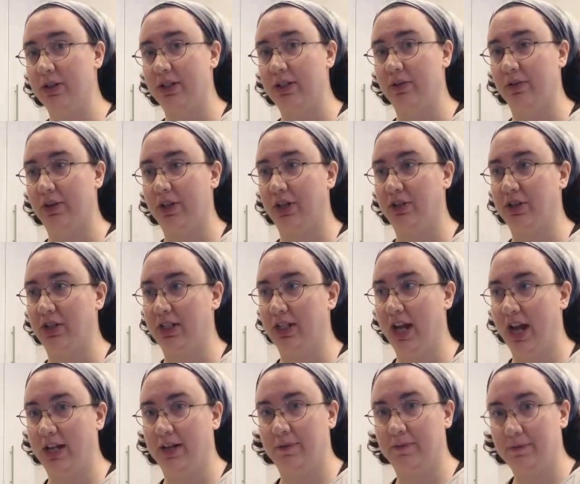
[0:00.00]
so that it just
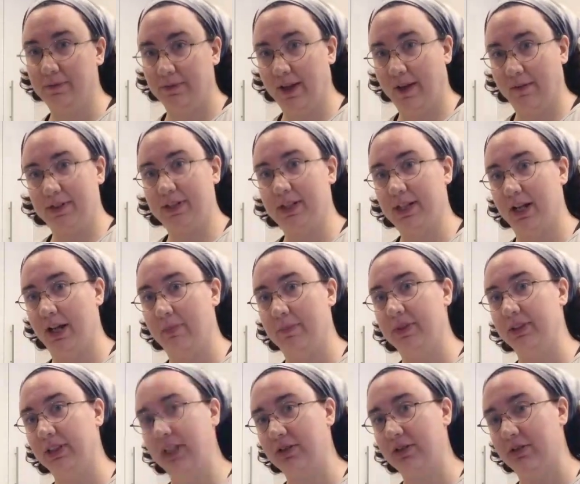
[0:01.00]
kind of fluffs it up a
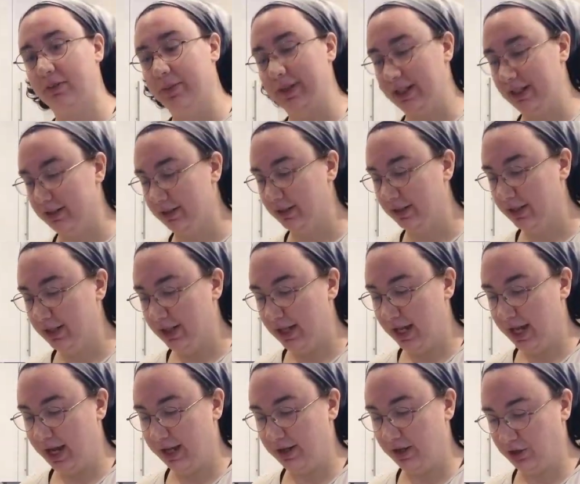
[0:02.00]
little bit,
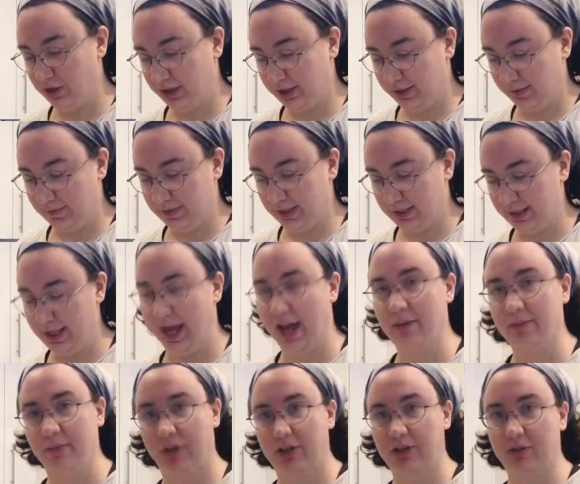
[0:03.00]
and it just gives it
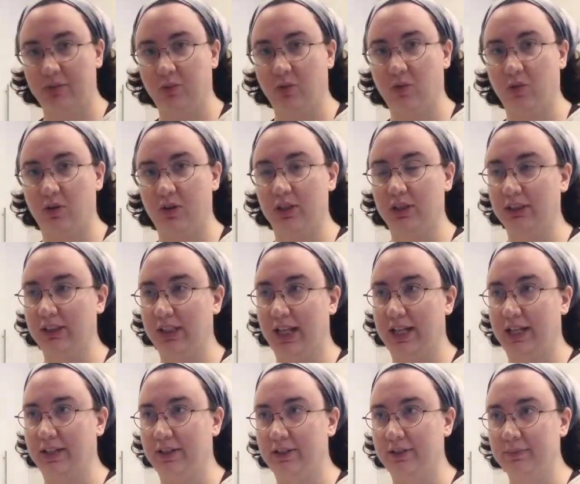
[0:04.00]
that much more
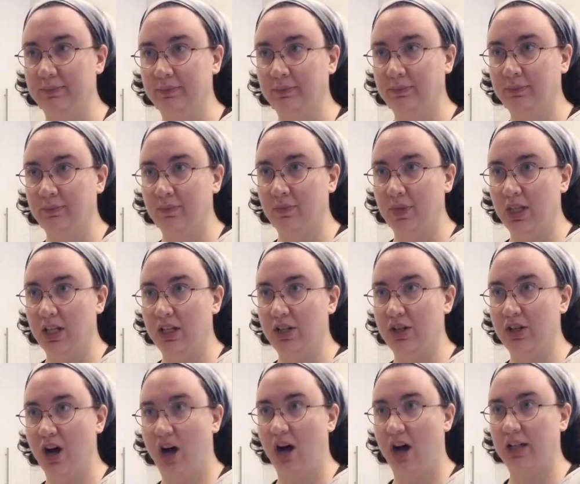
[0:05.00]
like
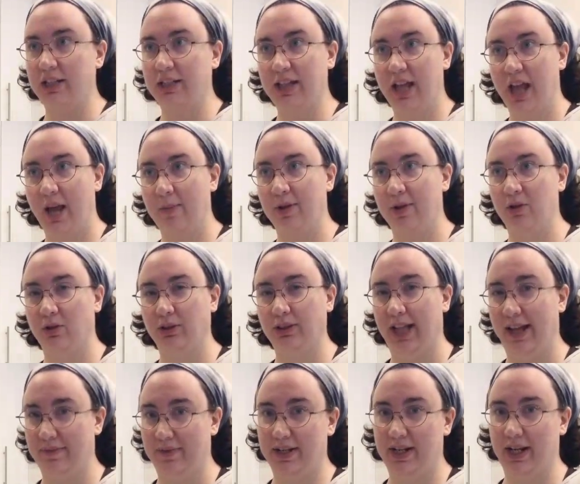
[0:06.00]
non-chemical
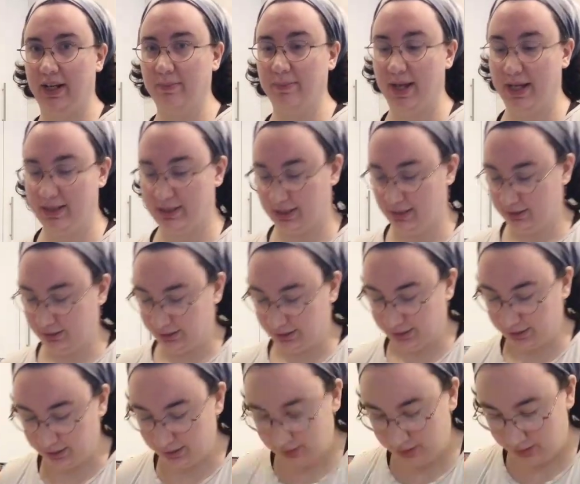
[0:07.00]
leavening
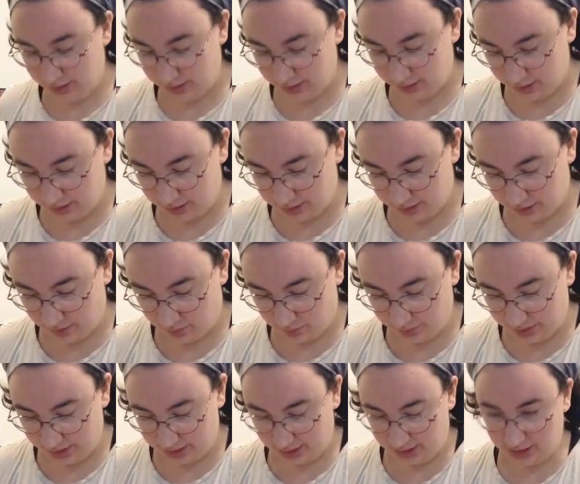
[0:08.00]
basically. So
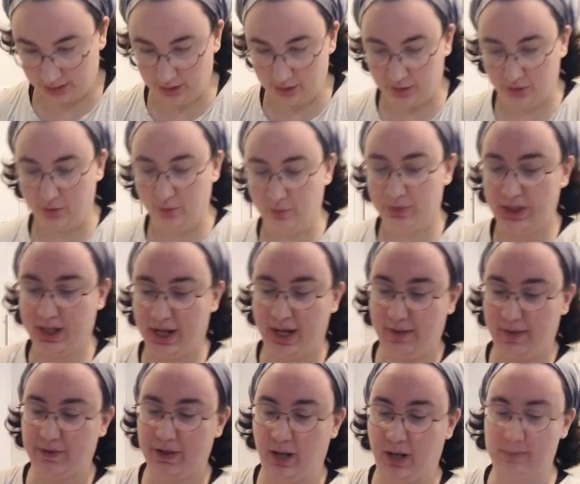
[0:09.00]
we need
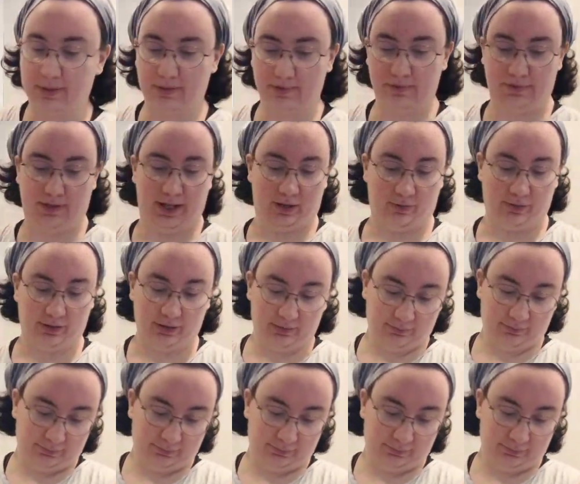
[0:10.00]
2.5 cups of flour.